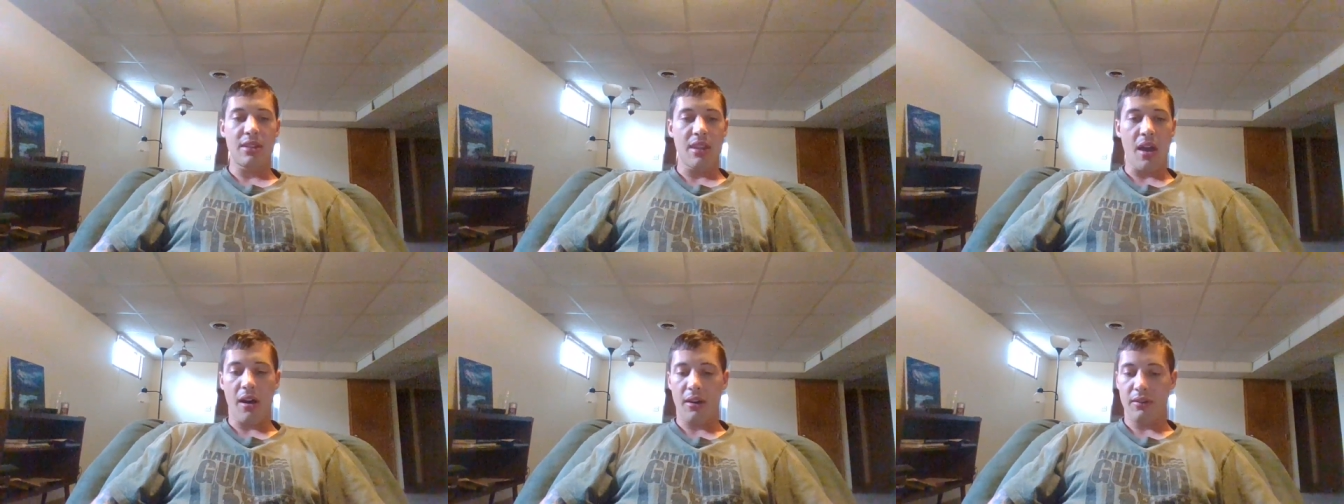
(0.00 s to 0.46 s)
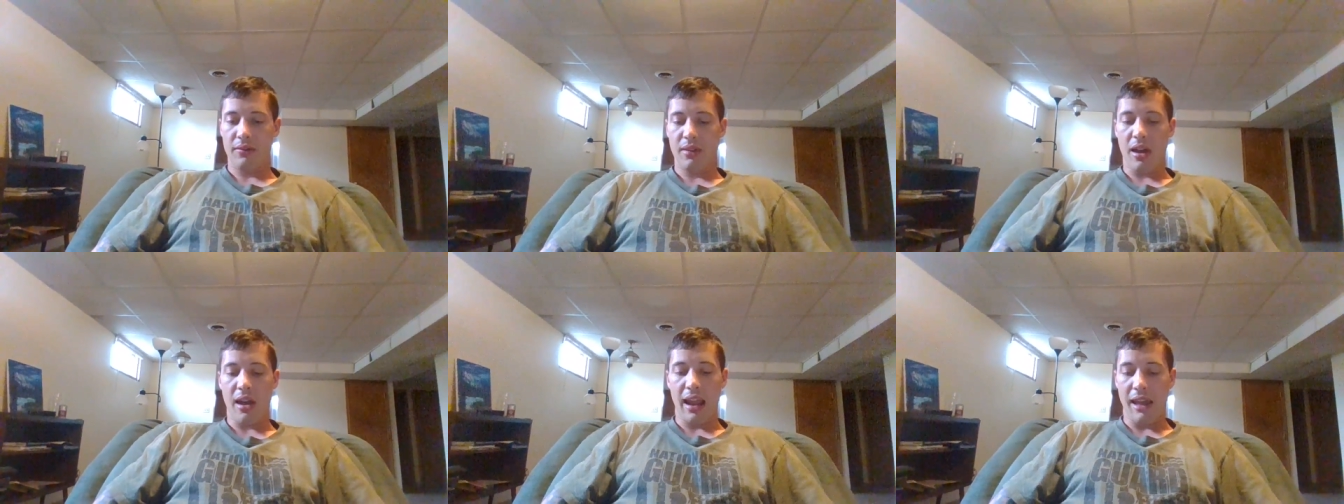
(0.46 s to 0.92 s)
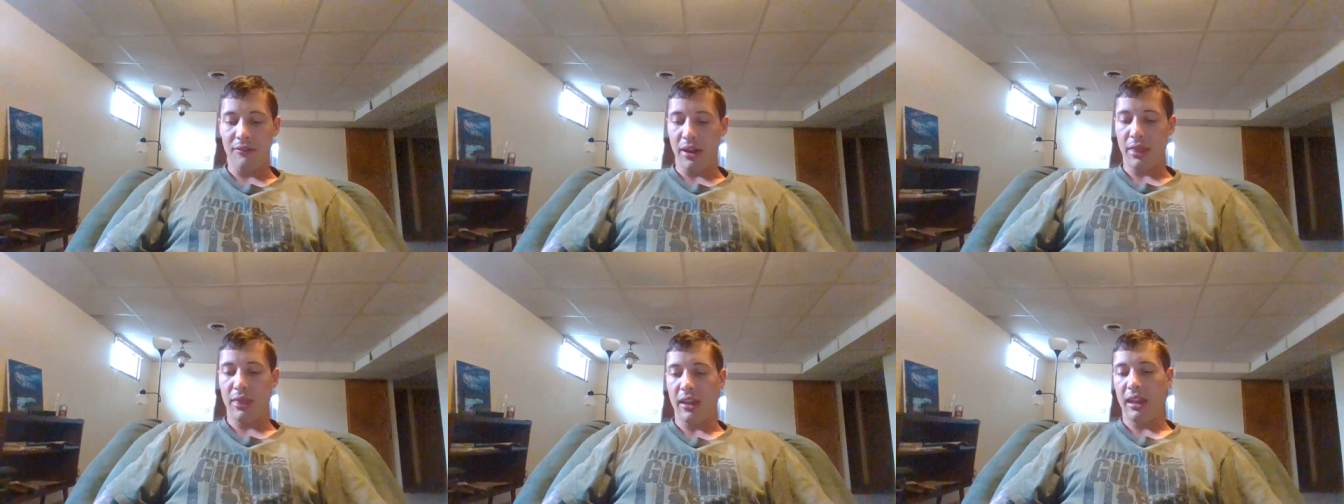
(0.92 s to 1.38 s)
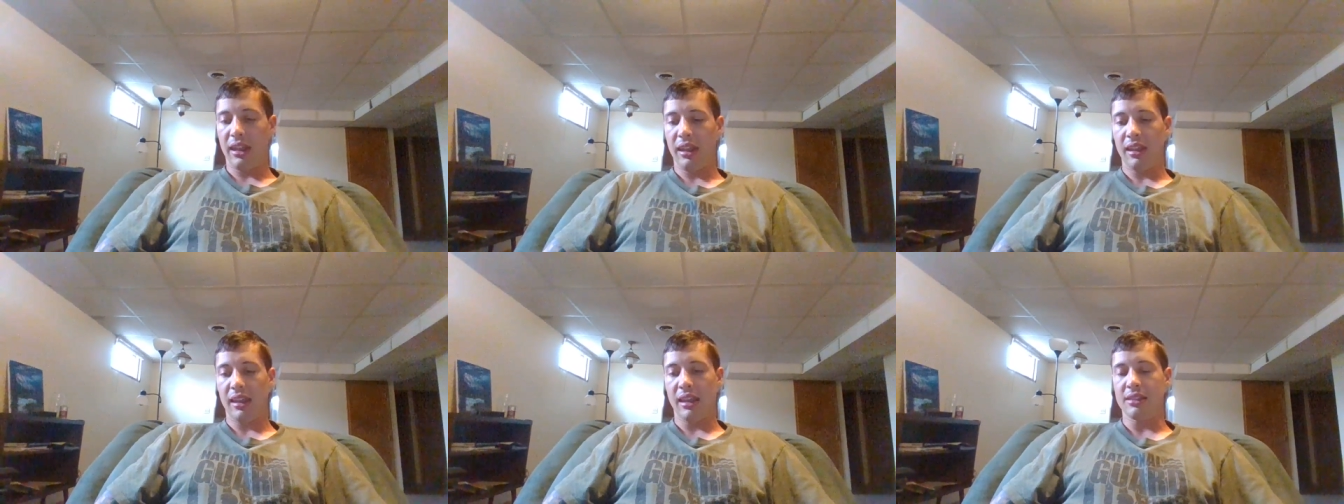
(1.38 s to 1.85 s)
not
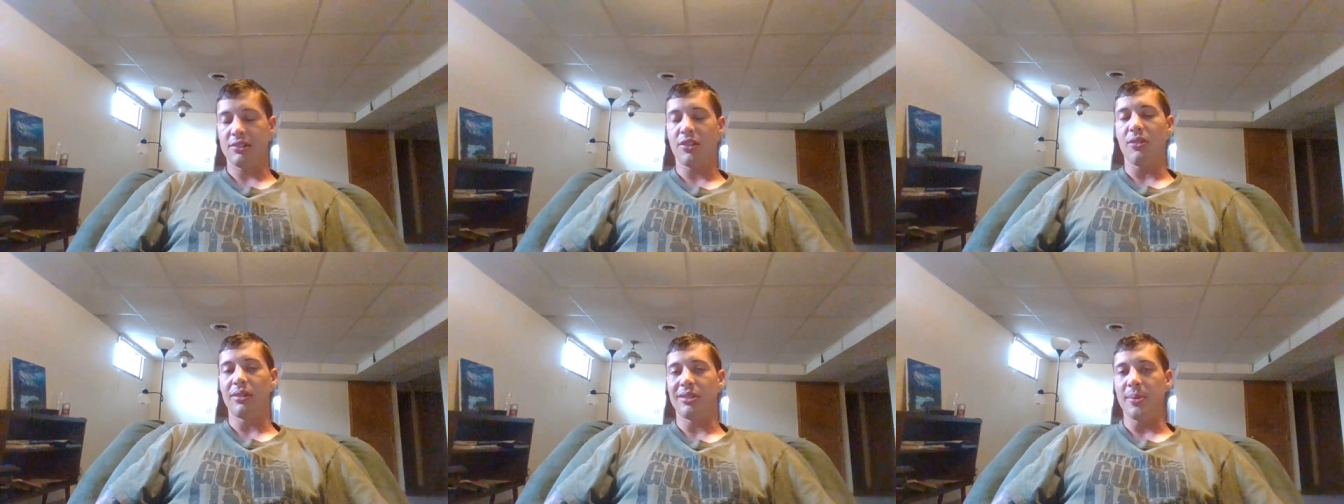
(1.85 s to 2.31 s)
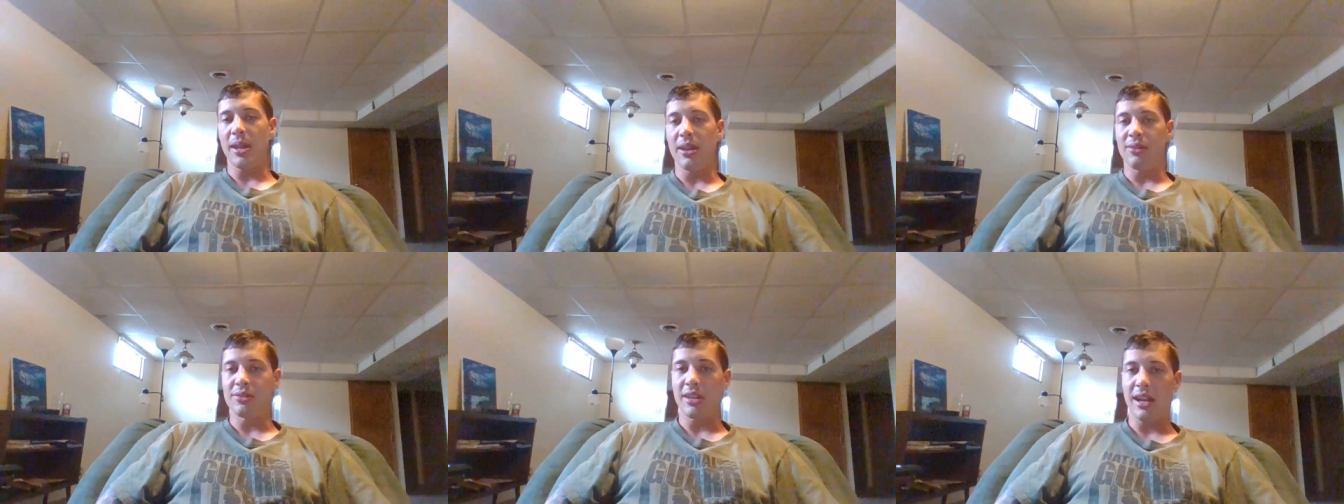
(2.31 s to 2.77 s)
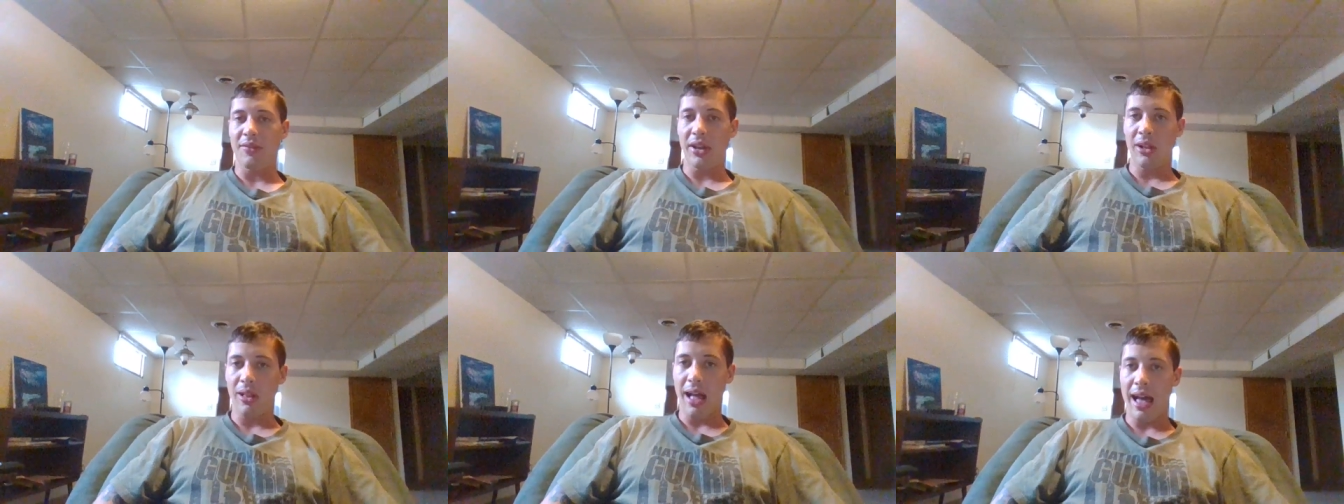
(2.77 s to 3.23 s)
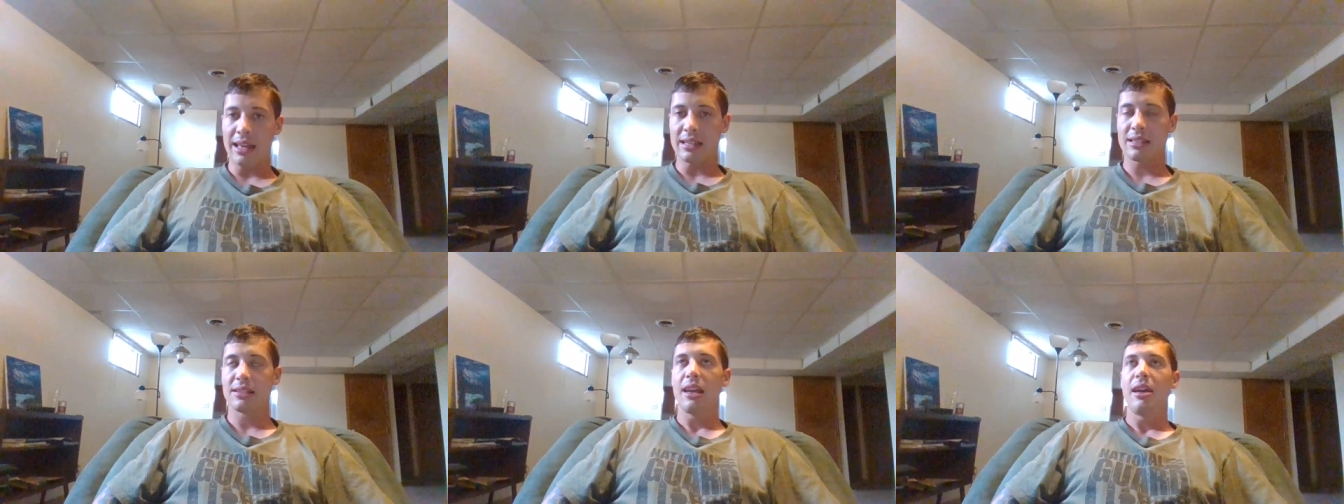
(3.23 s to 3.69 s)
everything is going to be used in every
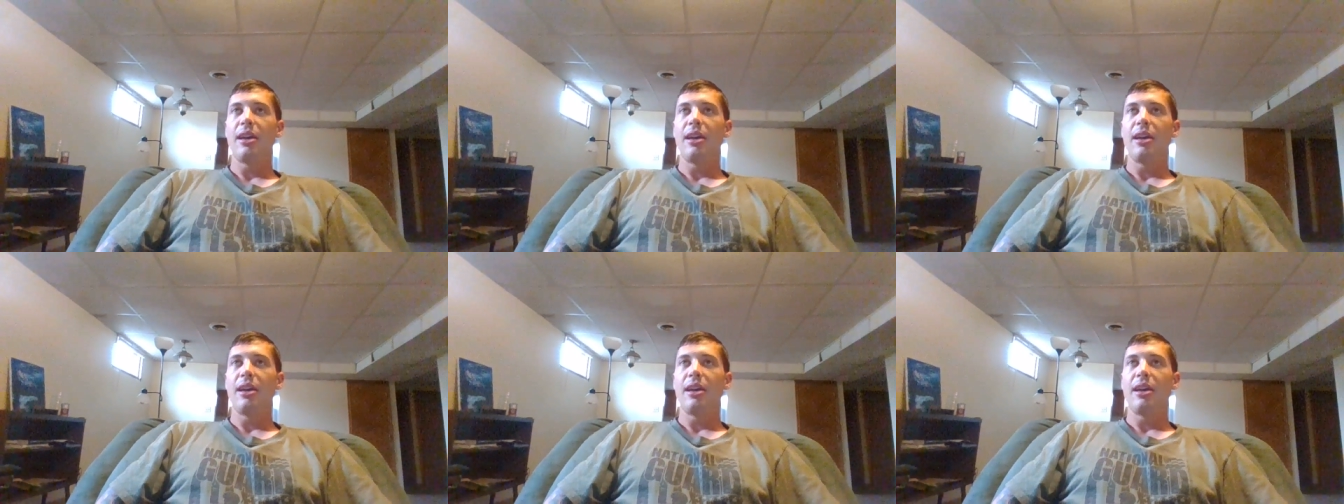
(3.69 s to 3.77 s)
class,